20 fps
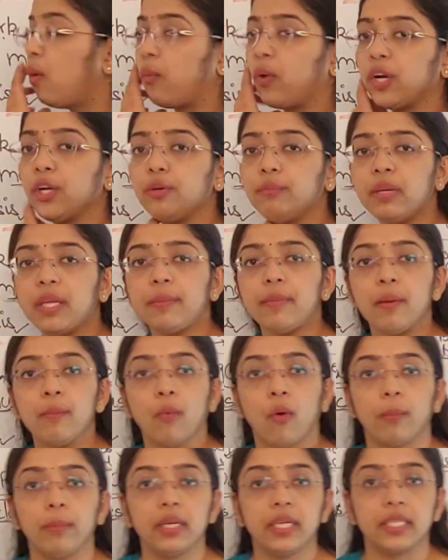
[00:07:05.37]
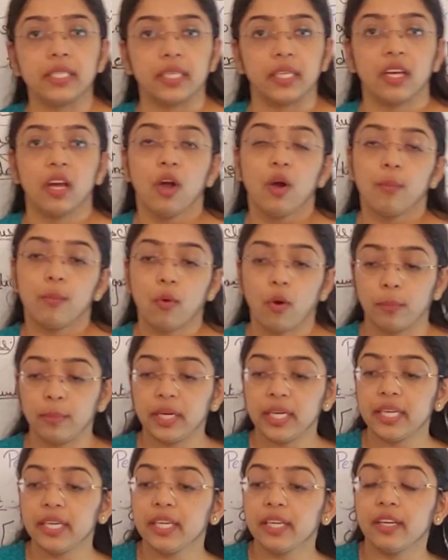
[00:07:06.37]
What do you mean by mobility?
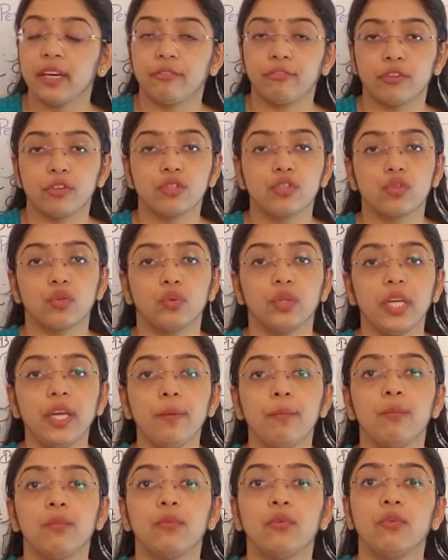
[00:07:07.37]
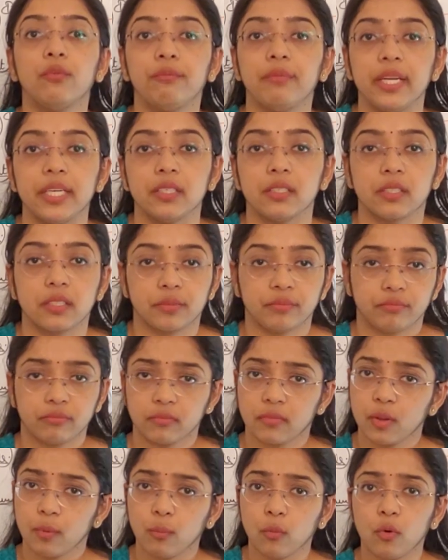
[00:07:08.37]
Mobility refers to the movement.
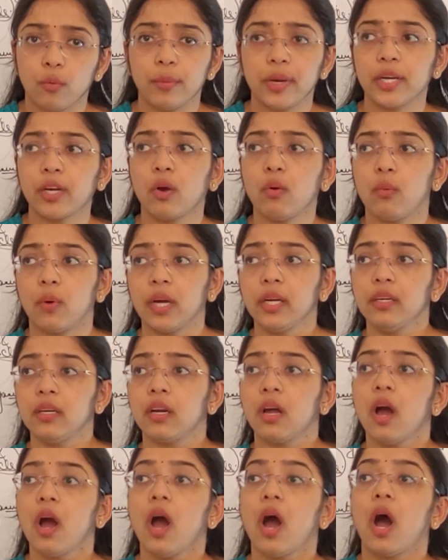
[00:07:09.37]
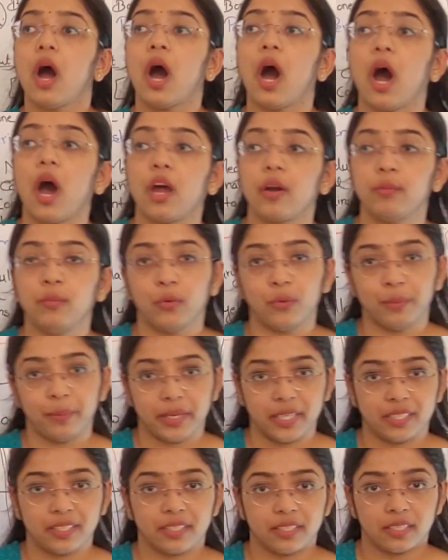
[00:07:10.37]
Movement of what? Our
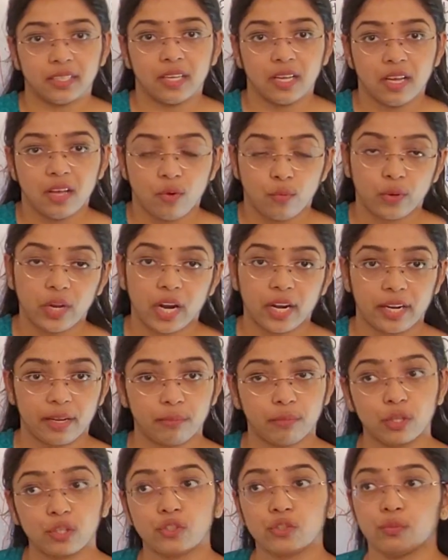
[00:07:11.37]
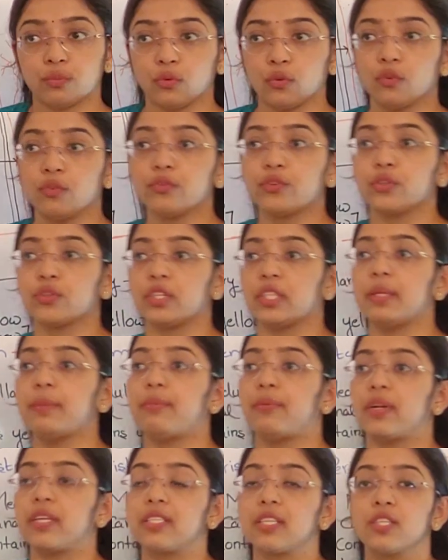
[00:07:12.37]
movement. We are able to move due to the
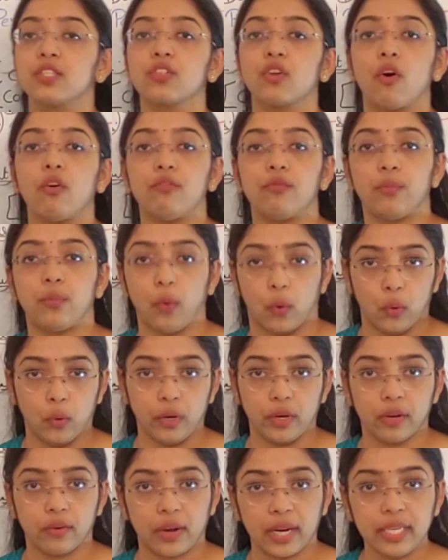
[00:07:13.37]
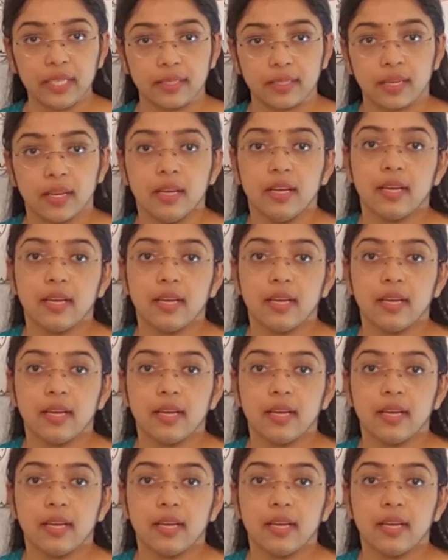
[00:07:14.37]
presence of bone, right?